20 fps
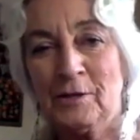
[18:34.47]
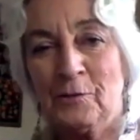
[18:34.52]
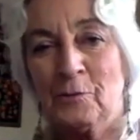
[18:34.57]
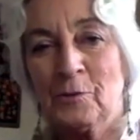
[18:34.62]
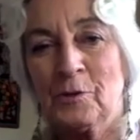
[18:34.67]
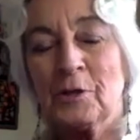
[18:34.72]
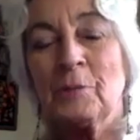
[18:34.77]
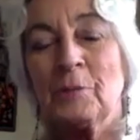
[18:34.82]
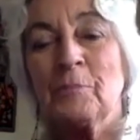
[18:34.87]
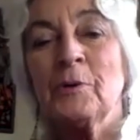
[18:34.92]
we're going
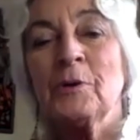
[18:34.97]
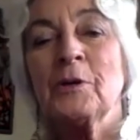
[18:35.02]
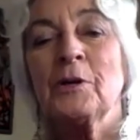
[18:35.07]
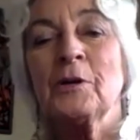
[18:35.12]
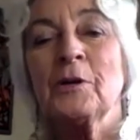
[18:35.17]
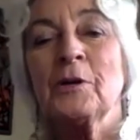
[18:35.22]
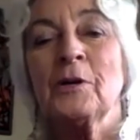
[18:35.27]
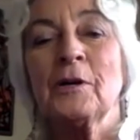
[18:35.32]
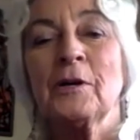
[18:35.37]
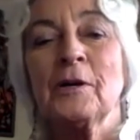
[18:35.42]
to put it
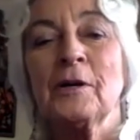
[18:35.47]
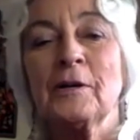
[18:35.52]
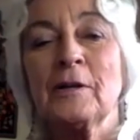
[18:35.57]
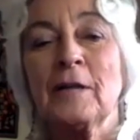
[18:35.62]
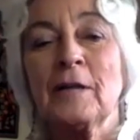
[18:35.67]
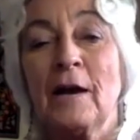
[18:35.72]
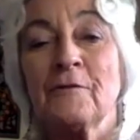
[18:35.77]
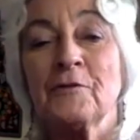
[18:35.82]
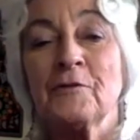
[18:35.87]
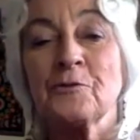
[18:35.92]
on
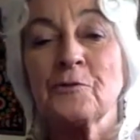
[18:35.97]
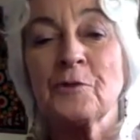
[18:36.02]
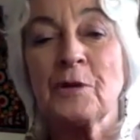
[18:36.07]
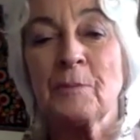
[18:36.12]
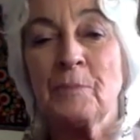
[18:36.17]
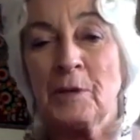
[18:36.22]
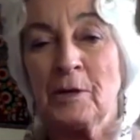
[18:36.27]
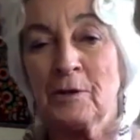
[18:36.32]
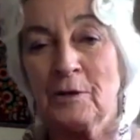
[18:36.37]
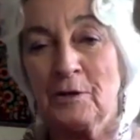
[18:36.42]
live
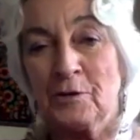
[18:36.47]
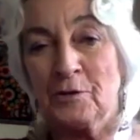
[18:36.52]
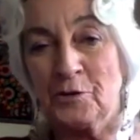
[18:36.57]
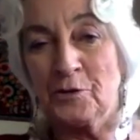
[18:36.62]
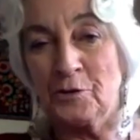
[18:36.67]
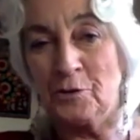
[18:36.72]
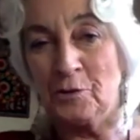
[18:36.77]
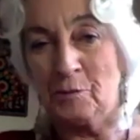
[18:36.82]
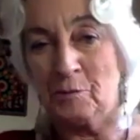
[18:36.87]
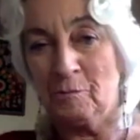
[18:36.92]
streaming on
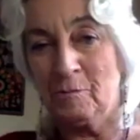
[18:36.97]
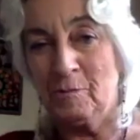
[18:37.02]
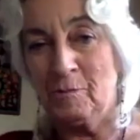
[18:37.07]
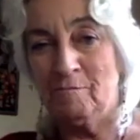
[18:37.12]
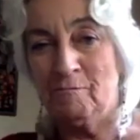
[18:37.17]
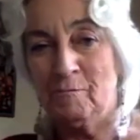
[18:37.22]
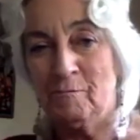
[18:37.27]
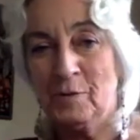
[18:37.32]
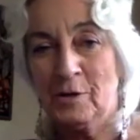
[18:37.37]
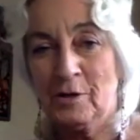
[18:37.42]
Zoom
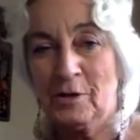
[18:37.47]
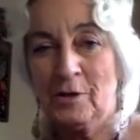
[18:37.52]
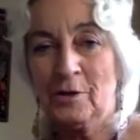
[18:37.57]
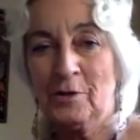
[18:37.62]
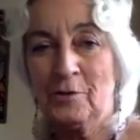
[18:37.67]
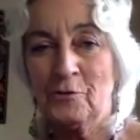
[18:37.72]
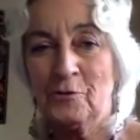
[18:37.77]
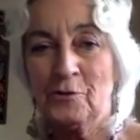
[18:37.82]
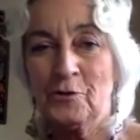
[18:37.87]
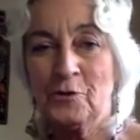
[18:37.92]
on
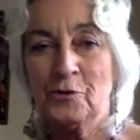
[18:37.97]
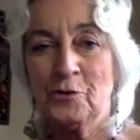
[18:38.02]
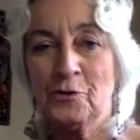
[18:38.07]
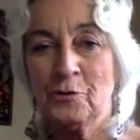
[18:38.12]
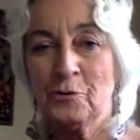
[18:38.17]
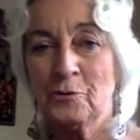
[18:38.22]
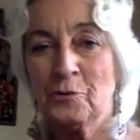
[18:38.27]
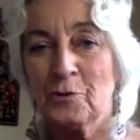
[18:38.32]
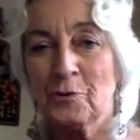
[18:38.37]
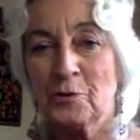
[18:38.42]
June
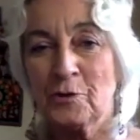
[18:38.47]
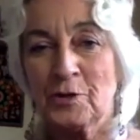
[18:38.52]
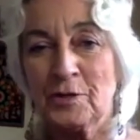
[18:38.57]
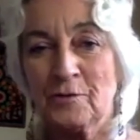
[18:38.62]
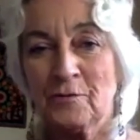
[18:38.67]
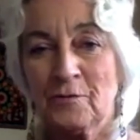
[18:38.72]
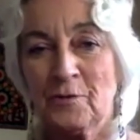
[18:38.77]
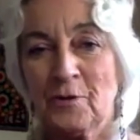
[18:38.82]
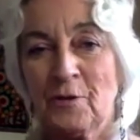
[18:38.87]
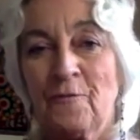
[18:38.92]
the
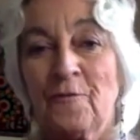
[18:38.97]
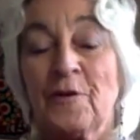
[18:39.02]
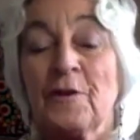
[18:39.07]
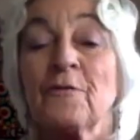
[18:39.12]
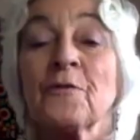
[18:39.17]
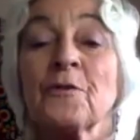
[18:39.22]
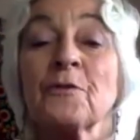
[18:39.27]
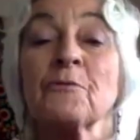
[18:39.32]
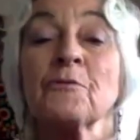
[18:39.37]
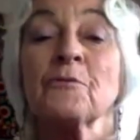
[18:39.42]
5th
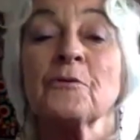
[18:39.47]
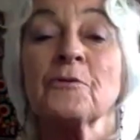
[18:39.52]
through the